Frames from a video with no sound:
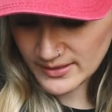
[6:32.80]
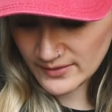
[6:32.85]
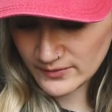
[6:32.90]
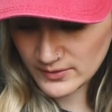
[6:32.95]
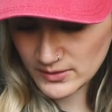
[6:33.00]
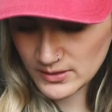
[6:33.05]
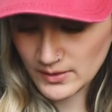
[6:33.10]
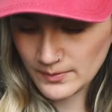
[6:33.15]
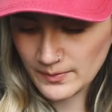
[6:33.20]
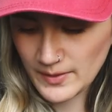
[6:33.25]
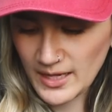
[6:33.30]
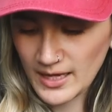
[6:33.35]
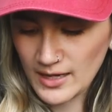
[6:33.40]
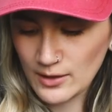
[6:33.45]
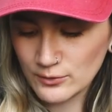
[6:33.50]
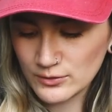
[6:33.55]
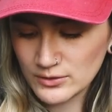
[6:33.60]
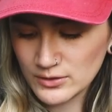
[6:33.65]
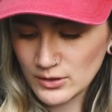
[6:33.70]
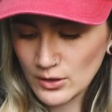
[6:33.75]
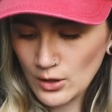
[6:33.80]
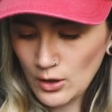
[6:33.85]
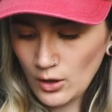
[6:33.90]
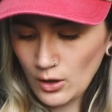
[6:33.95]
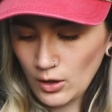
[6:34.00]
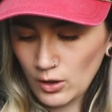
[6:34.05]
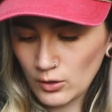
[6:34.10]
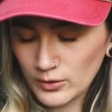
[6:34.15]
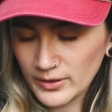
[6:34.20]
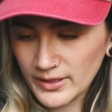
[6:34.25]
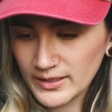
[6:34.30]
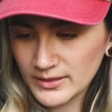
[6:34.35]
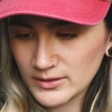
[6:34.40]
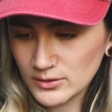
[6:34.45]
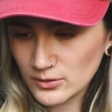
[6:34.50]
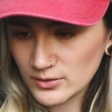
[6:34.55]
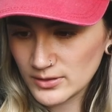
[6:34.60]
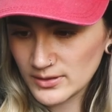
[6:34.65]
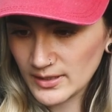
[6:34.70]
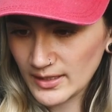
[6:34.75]
£70. On
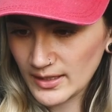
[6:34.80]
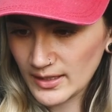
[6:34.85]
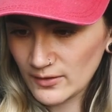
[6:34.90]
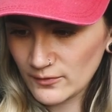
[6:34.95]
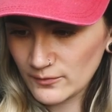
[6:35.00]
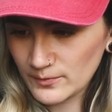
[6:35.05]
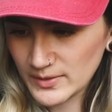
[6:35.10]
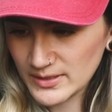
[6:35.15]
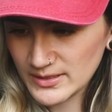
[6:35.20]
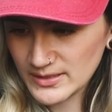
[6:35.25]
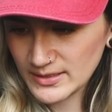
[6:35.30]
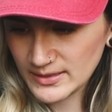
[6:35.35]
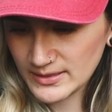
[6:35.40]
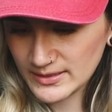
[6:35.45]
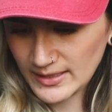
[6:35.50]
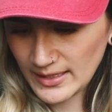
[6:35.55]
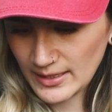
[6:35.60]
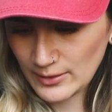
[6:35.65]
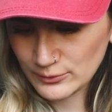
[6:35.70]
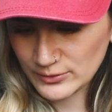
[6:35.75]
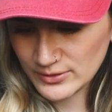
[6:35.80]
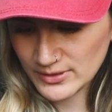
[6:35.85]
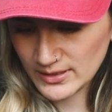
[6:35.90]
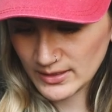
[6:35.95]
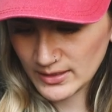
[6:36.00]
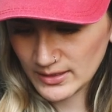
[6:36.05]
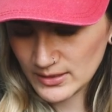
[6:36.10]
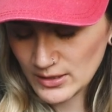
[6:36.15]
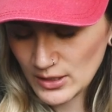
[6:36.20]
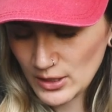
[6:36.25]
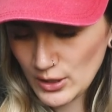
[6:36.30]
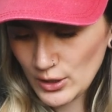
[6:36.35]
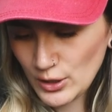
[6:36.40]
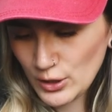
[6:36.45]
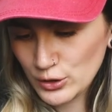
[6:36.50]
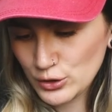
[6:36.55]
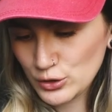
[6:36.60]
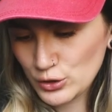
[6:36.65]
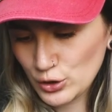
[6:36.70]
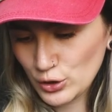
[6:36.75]
ASOS they have been discounted
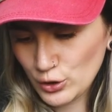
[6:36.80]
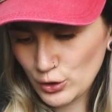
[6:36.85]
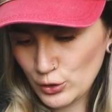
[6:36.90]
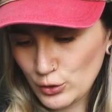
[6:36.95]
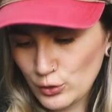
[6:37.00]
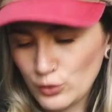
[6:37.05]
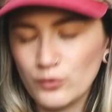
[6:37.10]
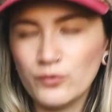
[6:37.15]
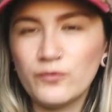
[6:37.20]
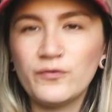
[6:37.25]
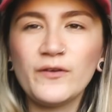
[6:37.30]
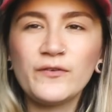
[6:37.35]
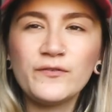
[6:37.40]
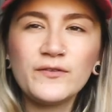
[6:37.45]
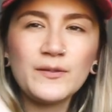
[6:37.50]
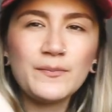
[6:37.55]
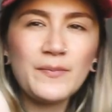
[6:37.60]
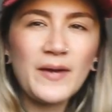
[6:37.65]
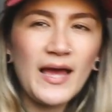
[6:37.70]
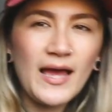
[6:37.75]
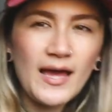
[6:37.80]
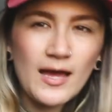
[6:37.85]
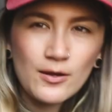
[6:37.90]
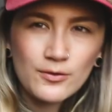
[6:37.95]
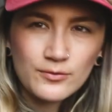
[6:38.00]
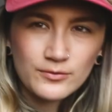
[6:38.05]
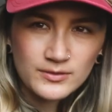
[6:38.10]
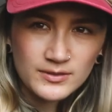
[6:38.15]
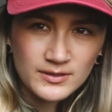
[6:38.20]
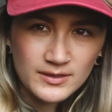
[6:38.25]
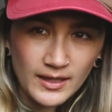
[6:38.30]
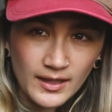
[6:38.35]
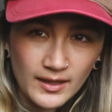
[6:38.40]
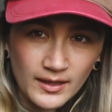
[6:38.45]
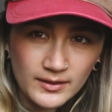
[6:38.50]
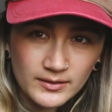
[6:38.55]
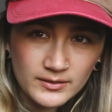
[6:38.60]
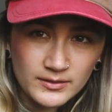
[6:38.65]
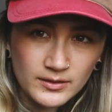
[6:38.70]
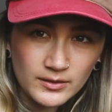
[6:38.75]
to £50
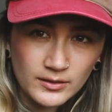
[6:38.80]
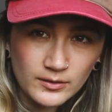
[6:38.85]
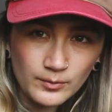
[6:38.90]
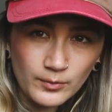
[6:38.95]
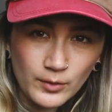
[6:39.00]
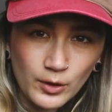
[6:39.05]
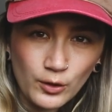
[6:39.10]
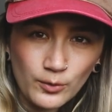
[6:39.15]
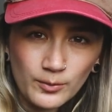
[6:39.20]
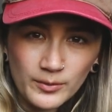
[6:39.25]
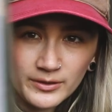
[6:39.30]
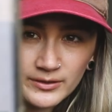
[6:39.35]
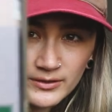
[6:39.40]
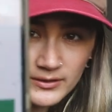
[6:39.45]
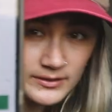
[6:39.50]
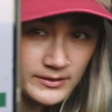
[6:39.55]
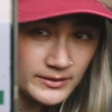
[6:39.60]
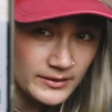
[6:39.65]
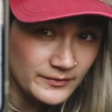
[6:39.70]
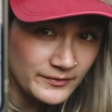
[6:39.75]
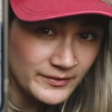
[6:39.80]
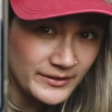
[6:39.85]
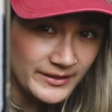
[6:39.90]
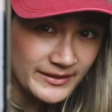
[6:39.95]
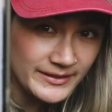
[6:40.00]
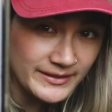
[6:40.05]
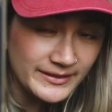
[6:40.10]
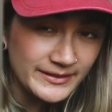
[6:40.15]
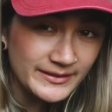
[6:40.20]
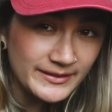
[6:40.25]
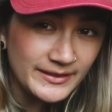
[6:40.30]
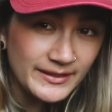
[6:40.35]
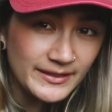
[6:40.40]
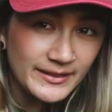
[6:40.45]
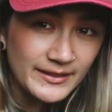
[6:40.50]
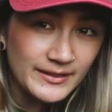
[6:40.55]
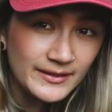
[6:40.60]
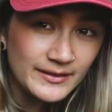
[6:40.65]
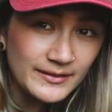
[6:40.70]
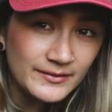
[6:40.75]
at the moment, if you can
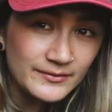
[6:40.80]
see.